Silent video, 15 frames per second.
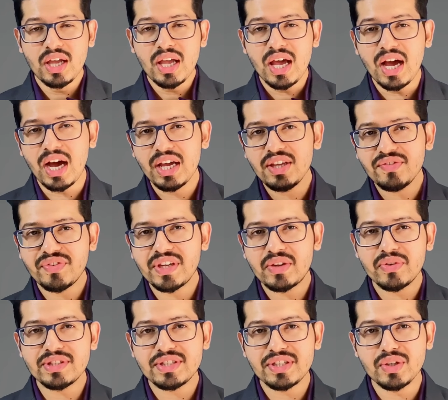Higher
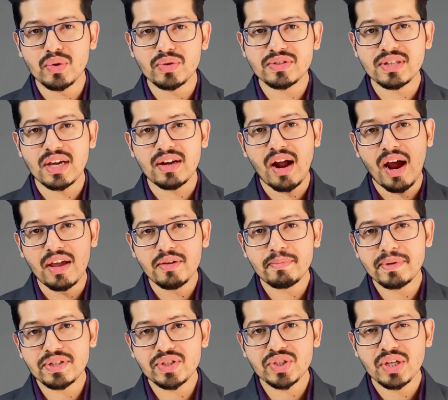frequency notes are higher
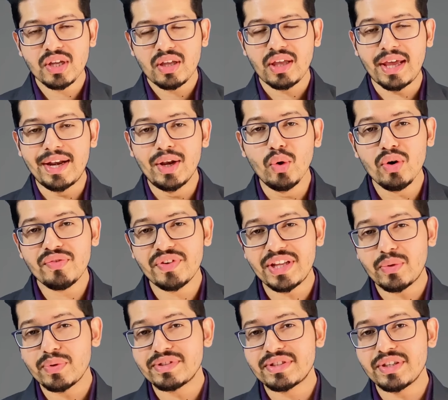pitch and lower
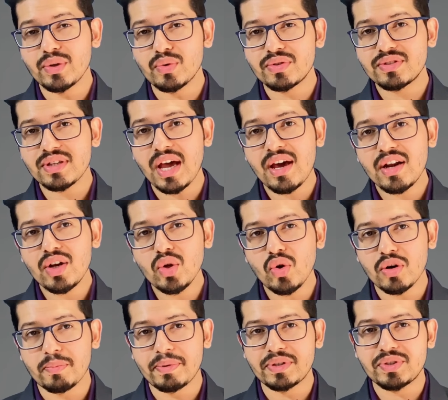frequency notes are
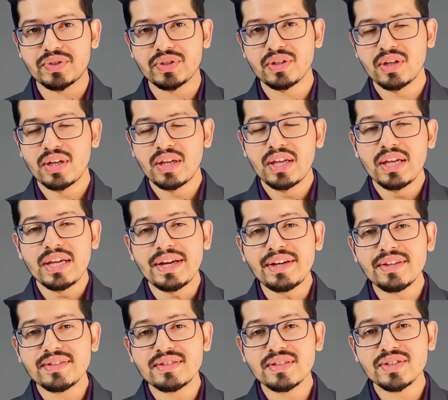lower pitch. It
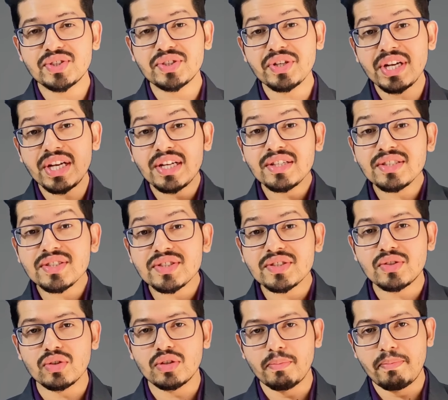is the shrillness
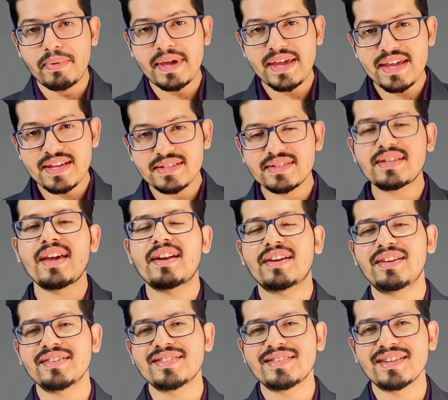to the bass
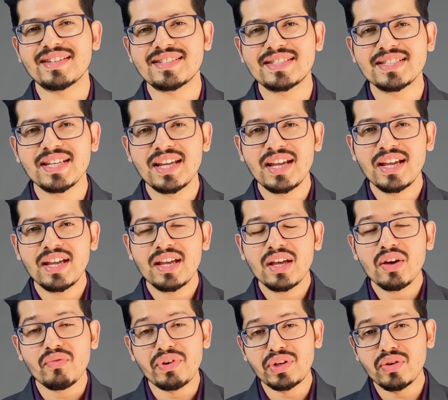characteristics.
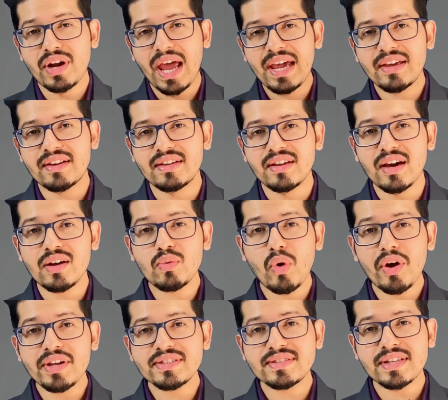When you're angry, our
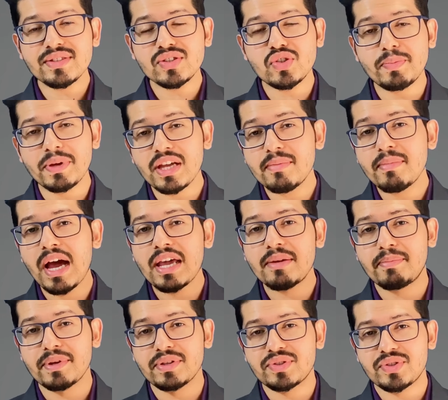voice tends to become high
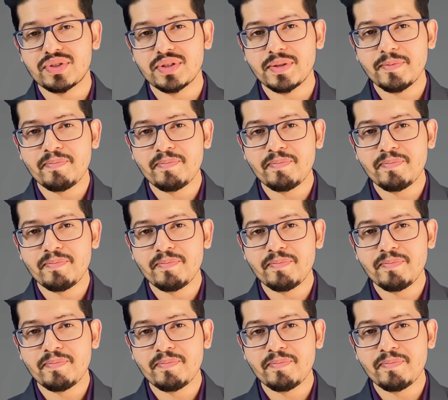pitched.